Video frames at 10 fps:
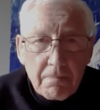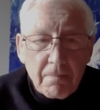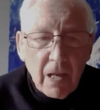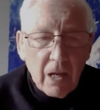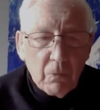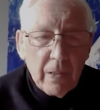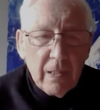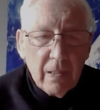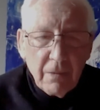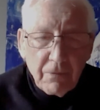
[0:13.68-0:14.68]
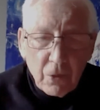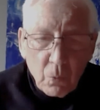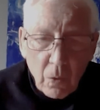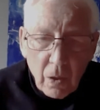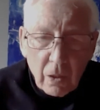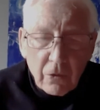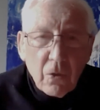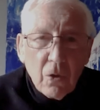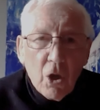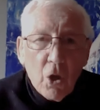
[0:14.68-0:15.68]
And we live in a world
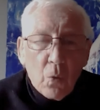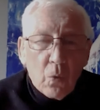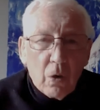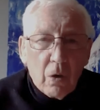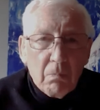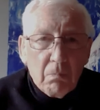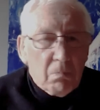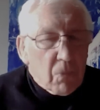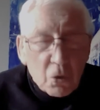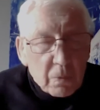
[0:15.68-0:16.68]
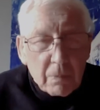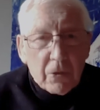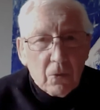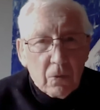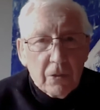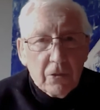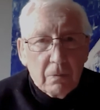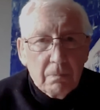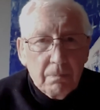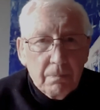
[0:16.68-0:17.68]
where most people don't listen.
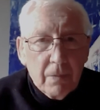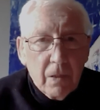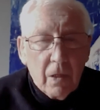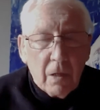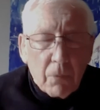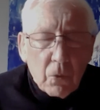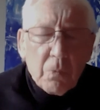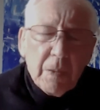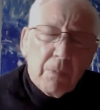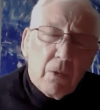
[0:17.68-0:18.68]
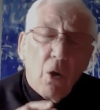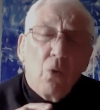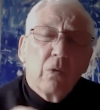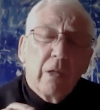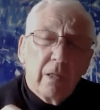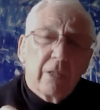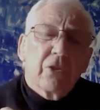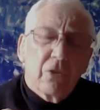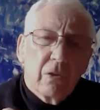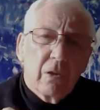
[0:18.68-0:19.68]
Most people only
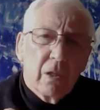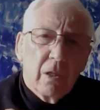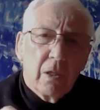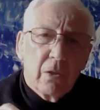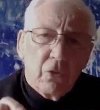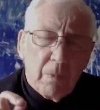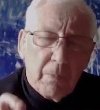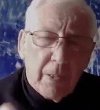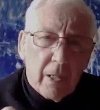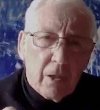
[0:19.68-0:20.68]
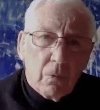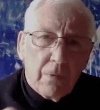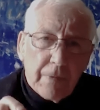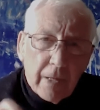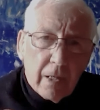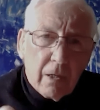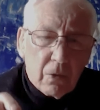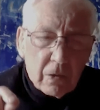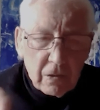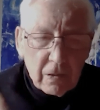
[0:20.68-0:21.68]
listen to prepare what they're
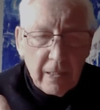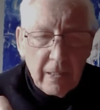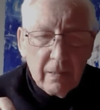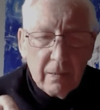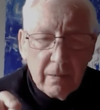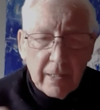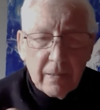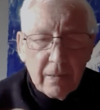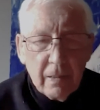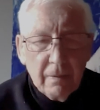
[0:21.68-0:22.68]
going to say next.